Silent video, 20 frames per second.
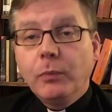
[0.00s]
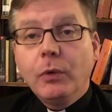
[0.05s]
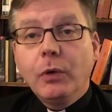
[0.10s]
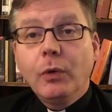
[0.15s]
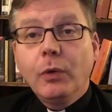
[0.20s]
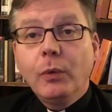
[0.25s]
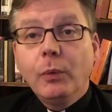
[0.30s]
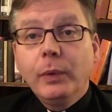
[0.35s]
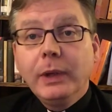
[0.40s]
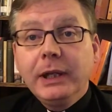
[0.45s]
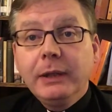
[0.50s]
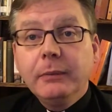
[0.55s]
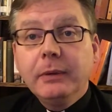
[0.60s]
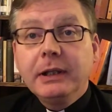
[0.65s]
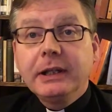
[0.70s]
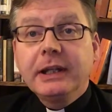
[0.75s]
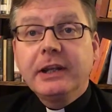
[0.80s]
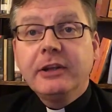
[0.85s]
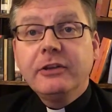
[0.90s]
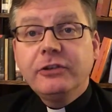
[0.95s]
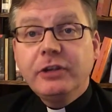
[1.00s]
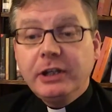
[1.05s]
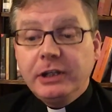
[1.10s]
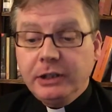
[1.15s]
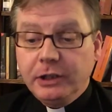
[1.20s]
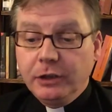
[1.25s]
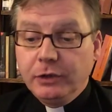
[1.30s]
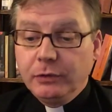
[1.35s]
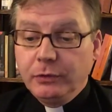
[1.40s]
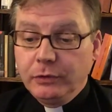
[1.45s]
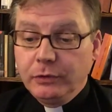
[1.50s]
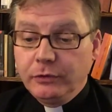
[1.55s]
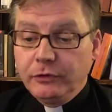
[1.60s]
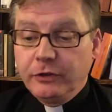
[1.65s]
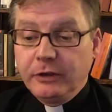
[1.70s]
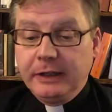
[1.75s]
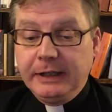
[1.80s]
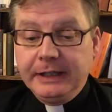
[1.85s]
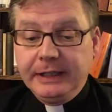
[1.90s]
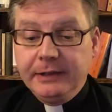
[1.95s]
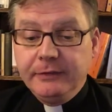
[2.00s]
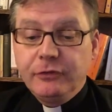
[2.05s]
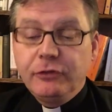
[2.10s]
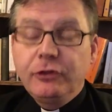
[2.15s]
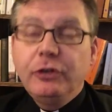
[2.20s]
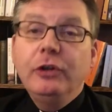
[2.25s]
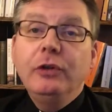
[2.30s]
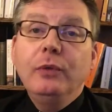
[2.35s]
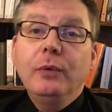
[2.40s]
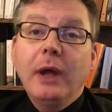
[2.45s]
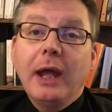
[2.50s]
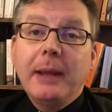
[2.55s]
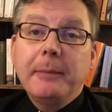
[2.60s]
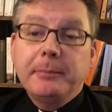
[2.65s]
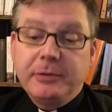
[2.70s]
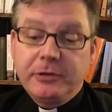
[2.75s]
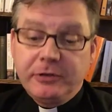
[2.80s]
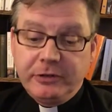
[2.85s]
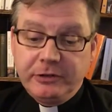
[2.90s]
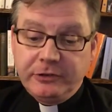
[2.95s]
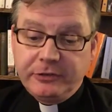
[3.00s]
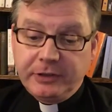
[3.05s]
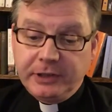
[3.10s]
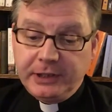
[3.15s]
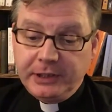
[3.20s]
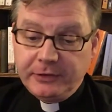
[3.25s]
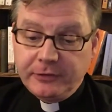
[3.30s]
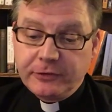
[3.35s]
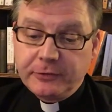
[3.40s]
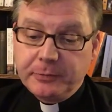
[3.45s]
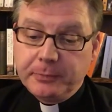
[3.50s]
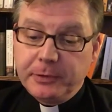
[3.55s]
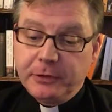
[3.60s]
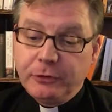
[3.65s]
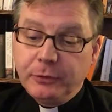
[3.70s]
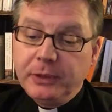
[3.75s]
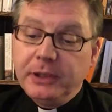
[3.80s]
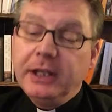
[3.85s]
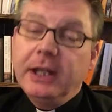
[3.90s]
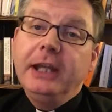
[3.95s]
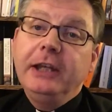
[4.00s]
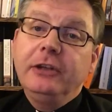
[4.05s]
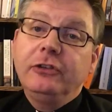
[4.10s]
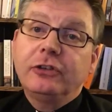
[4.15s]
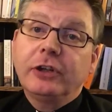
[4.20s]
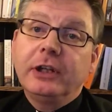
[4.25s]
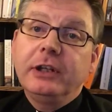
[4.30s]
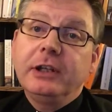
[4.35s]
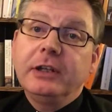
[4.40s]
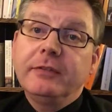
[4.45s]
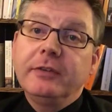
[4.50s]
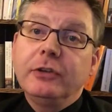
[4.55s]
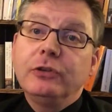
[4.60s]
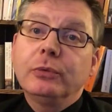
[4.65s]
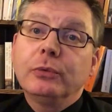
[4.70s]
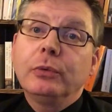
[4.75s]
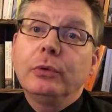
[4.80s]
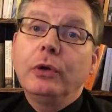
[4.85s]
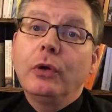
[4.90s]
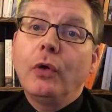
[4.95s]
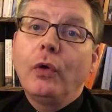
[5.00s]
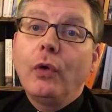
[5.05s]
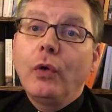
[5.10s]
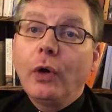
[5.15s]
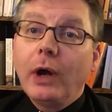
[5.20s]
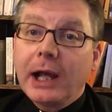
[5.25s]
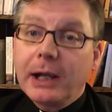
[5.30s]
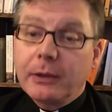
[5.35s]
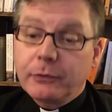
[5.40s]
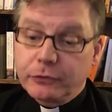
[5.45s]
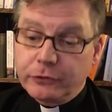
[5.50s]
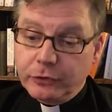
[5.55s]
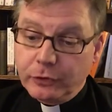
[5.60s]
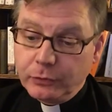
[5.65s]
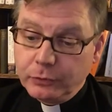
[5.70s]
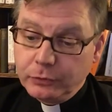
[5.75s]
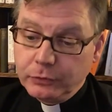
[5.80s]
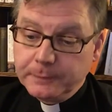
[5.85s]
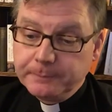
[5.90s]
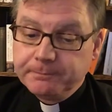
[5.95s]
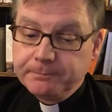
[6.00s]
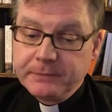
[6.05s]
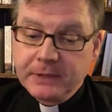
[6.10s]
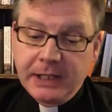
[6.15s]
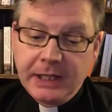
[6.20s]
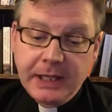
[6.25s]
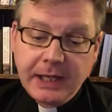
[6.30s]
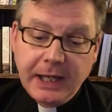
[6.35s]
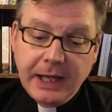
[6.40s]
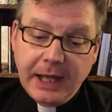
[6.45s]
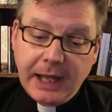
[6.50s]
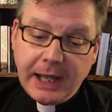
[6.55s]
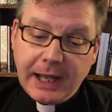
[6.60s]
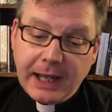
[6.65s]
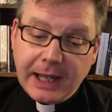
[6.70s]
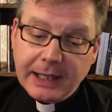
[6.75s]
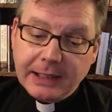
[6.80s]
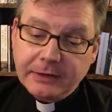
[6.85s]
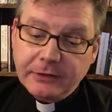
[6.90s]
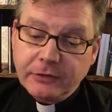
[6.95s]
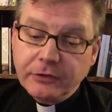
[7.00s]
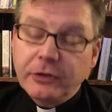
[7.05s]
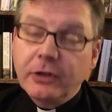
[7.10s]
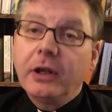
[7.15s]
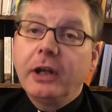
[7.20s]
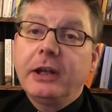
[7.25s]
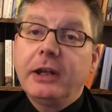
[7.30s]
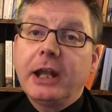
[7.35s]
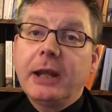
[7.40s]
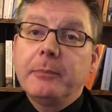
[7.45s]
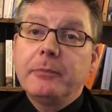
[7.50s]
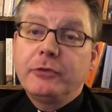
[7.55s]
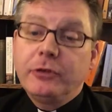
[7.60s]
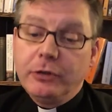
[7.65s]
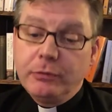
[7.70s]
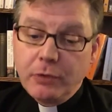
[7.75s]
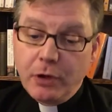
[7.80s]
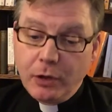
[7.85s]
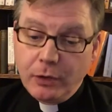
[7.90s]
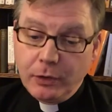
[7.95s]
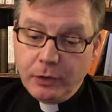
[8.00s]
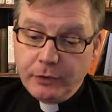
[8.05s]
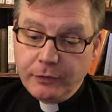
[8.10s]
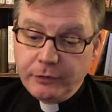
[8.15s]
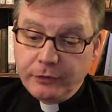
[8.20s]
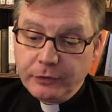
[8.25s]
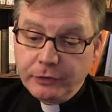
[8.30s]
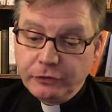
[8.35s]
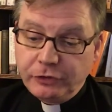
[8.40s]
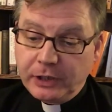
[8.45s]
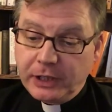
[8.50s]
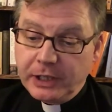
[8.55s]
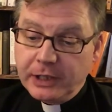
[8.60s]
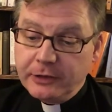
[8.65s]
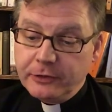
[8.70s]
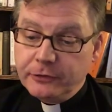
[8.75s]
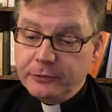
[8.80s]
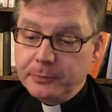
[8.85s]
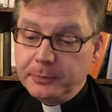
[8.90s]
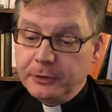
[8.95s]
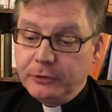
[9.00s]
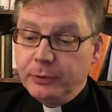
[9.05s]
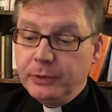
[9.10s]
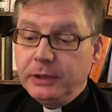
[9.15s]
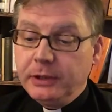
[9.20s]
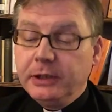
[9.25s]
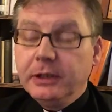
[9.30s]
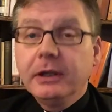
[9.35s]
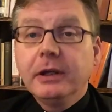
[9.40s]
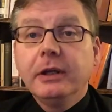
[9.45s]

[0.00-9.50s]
We will continue to leave two empty seats between each individual or household and an empty row of chairs between